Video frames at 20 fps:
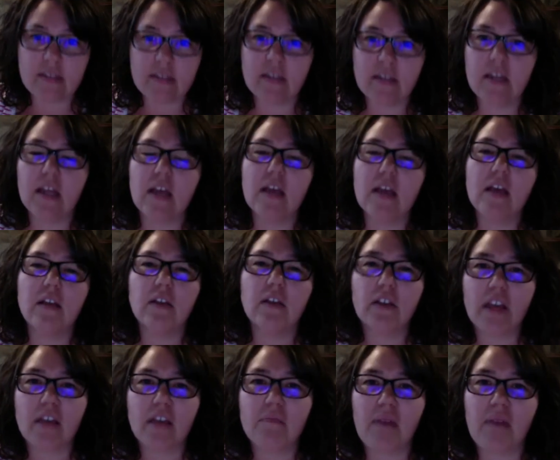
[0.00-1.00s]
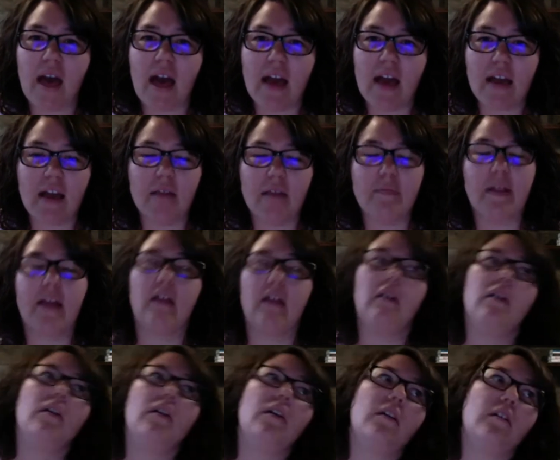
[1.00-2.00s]
And looking back, I'm like,
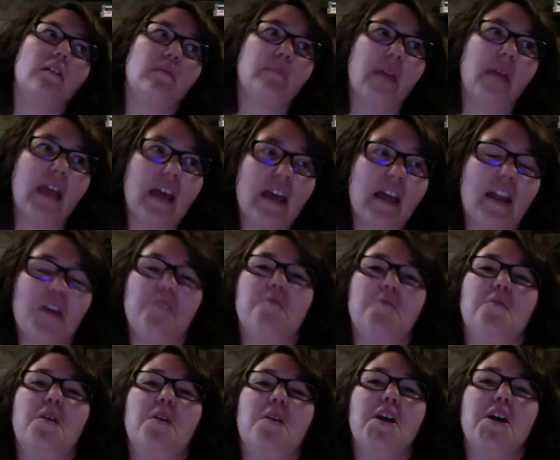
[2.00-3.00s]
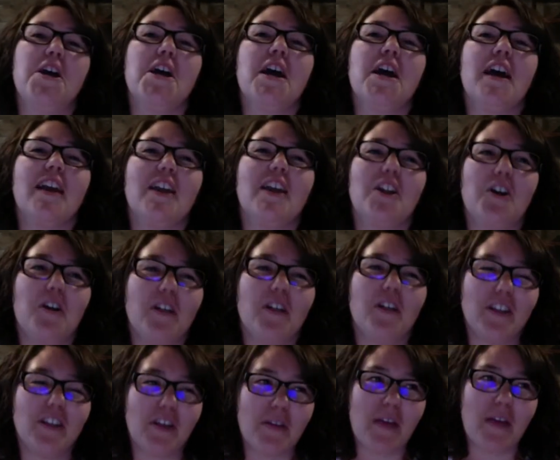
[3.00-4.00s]
oh man,
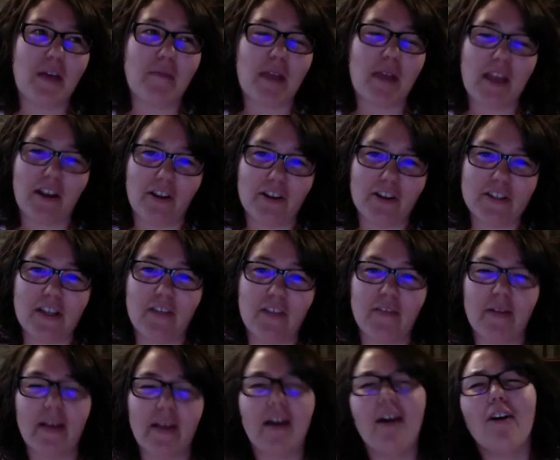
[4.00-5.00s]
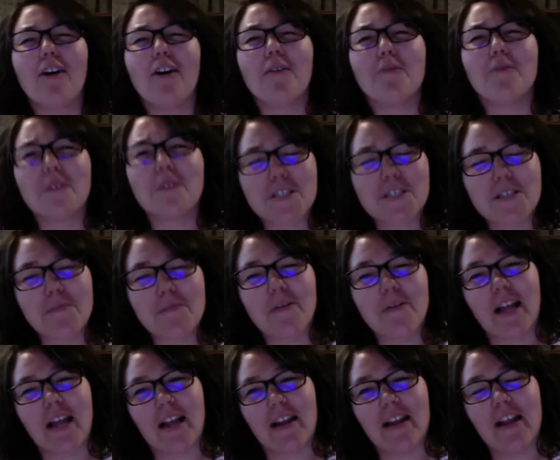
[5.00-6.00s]
looking at my younger self, I'm like, oh, I wish someone
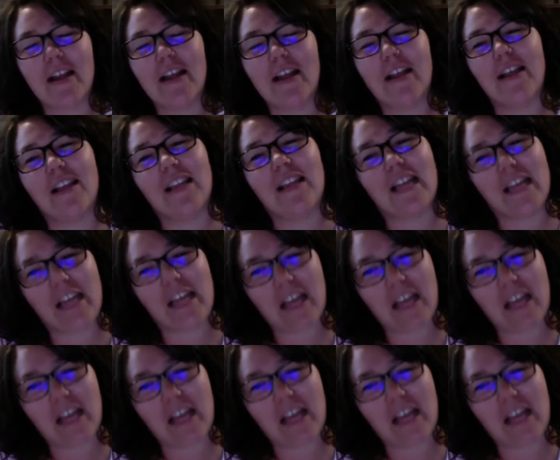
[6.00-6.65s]
had like